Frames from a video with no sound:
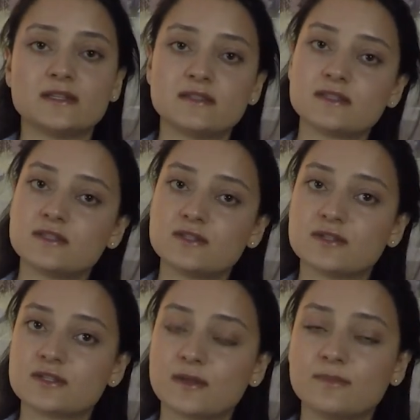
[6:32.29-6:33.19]
and this is
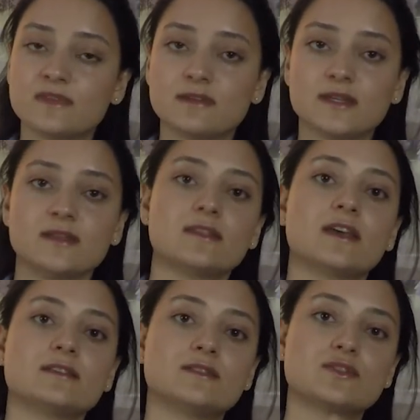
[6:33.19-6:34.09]
just something
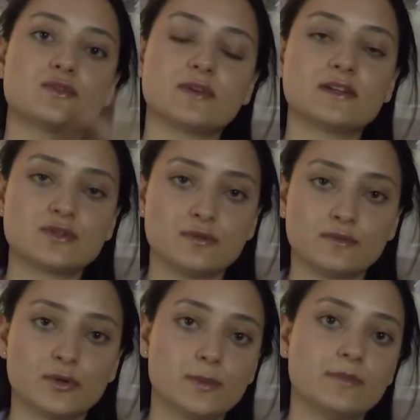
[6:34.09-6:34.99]
that distracts you
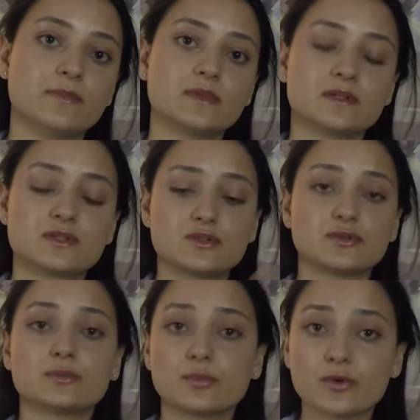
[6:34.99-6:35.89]
from
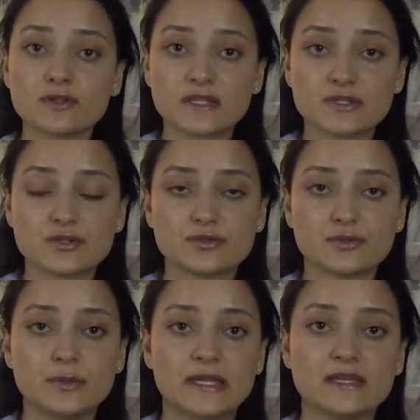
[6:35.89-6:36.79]
certain work that you're
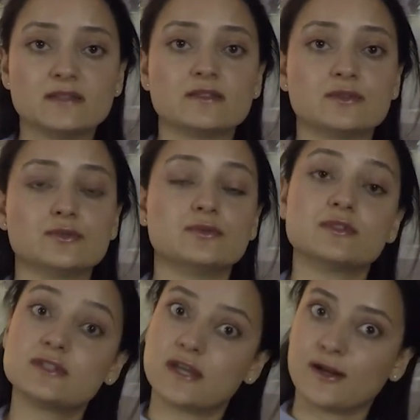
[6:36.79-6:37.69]
doing, to
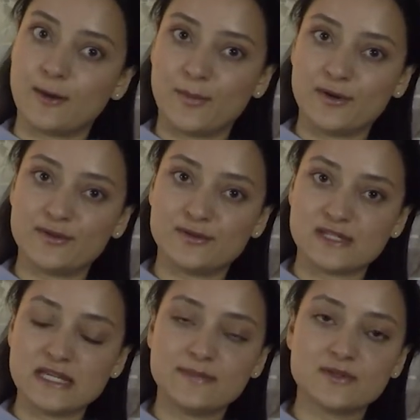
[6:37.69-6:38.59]
check up on those
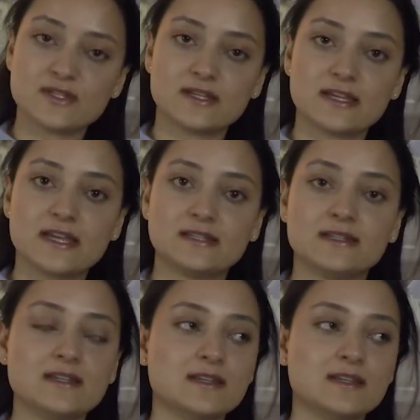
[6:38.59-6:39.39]
emails again.